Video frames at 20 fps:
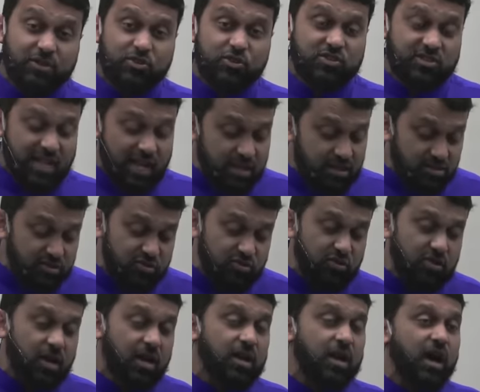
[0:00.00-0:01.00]
say this or not.
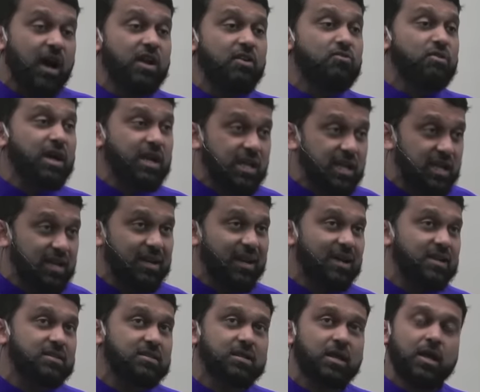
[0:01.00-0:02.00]
I recognize
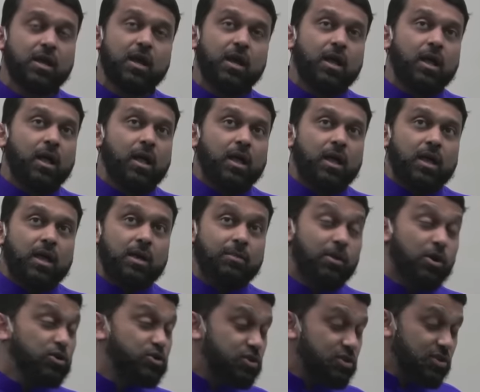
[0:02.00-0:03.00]

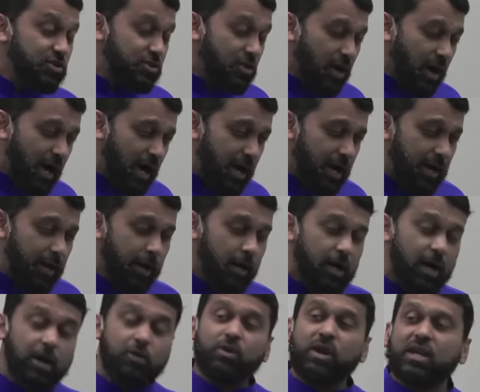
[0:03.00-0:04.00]
emotions are high. I
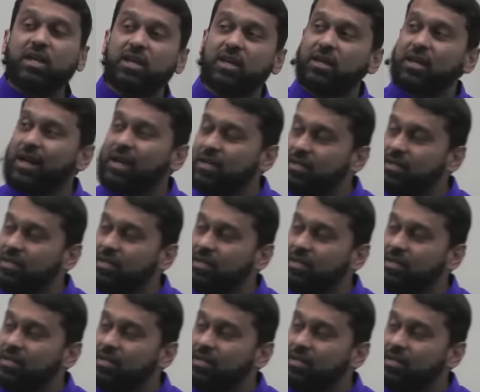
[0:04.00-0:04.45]
recognize